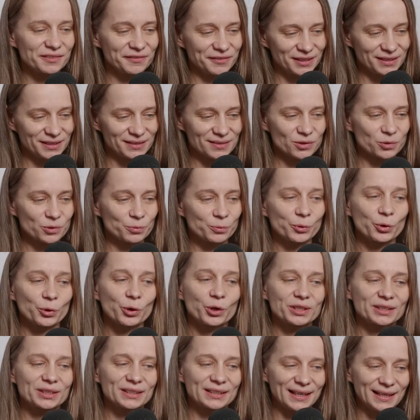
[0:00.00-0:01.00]
it is to
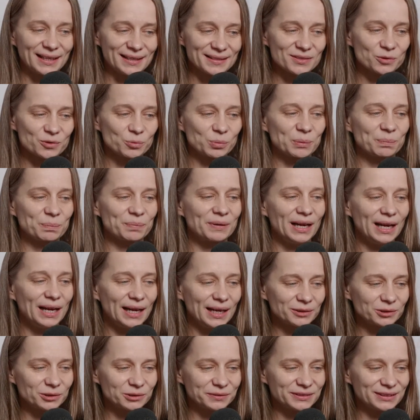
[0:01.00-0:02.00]
work, it has to be
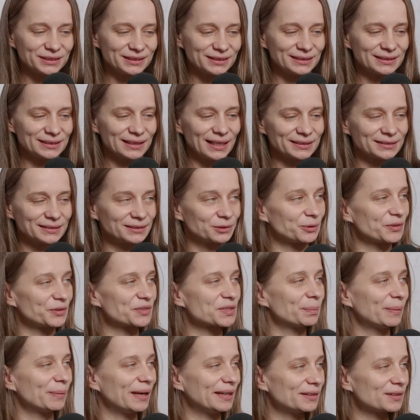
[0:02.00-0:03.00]
part of the disaster
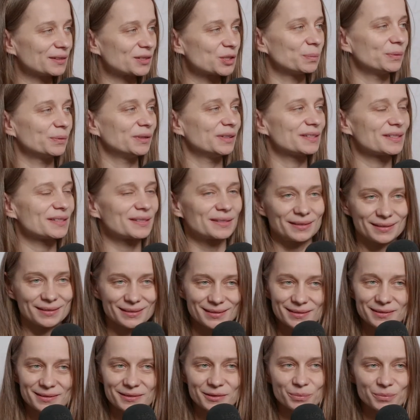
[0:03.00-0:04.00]
risk management
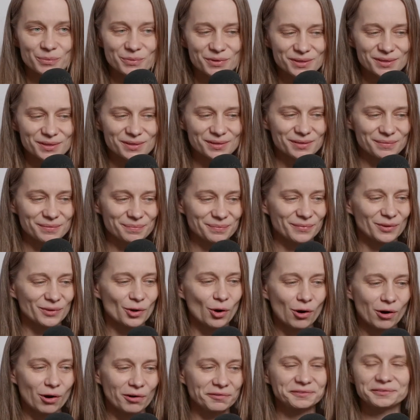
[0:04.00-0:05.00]
systems
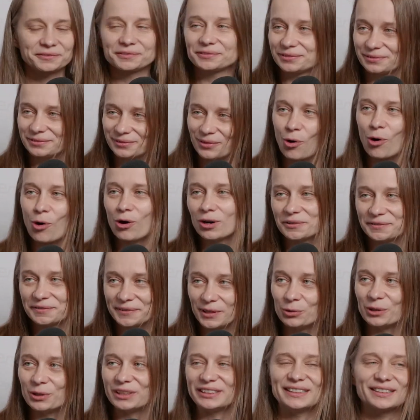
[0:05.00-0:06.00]
of all of
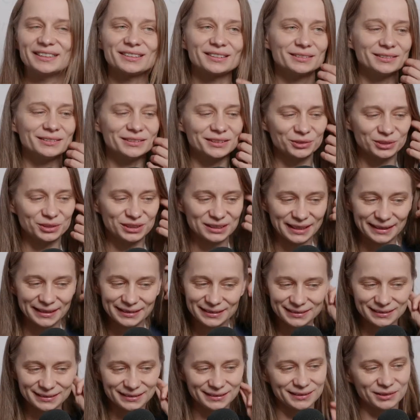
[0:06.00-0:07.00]
our national
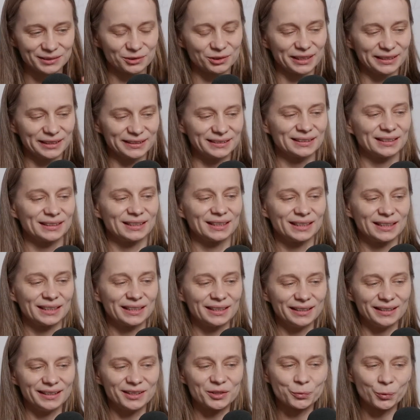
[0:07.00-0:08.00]
societies, right?
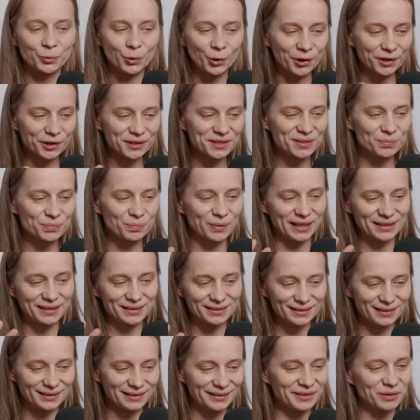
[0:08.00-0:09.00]
It works
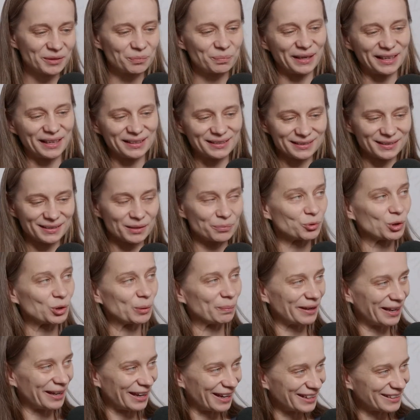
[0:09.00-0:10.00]
better the better
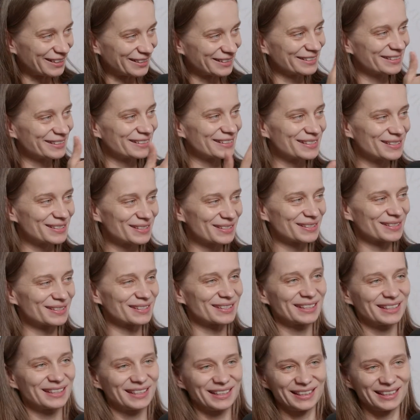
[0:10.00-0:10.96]
preparedness